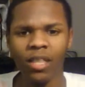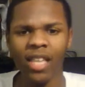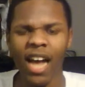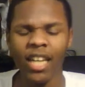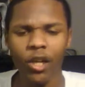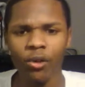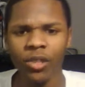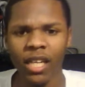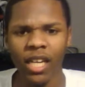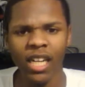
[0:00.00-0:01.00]
besides
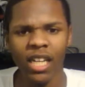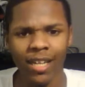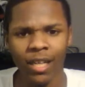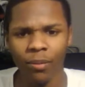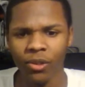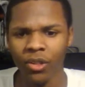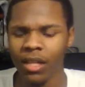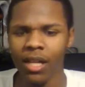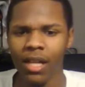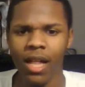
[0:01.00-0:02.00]
Houston and the Clippers,
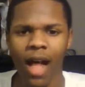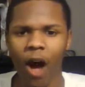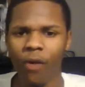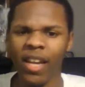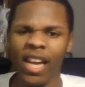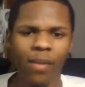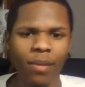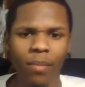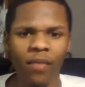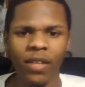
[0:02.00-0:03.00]
I don't think they can
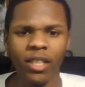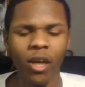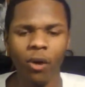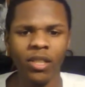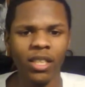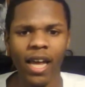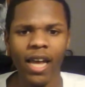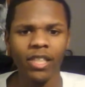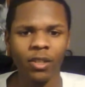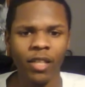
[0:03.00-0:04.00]
beat Memphis, Golden
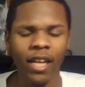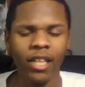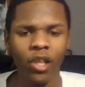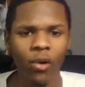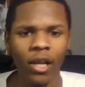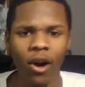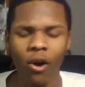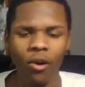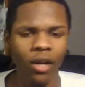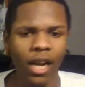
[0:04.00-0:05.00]
State, San
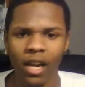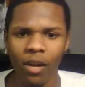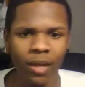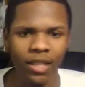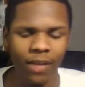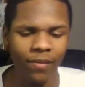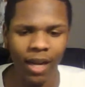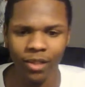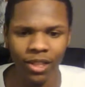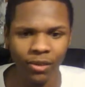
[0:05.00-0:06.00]
Antonio, none of them in a
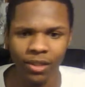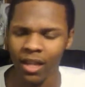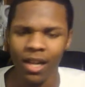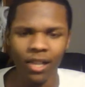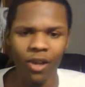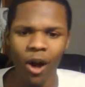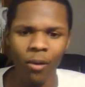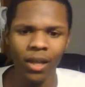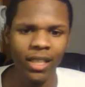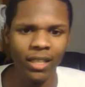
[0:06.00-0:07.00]
seven-game series. So I
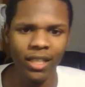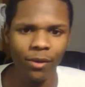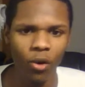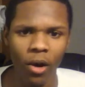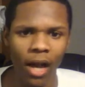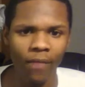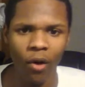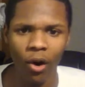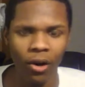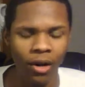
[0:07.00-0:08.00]
don't really see the team going that
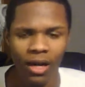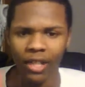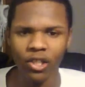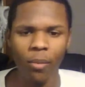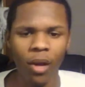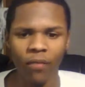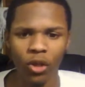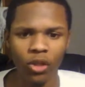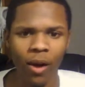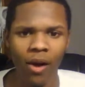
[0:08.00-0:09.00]
far. It's going to be a
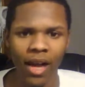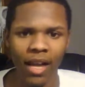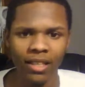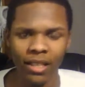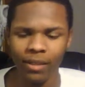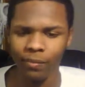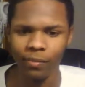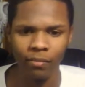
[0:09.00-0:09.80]
first-round exit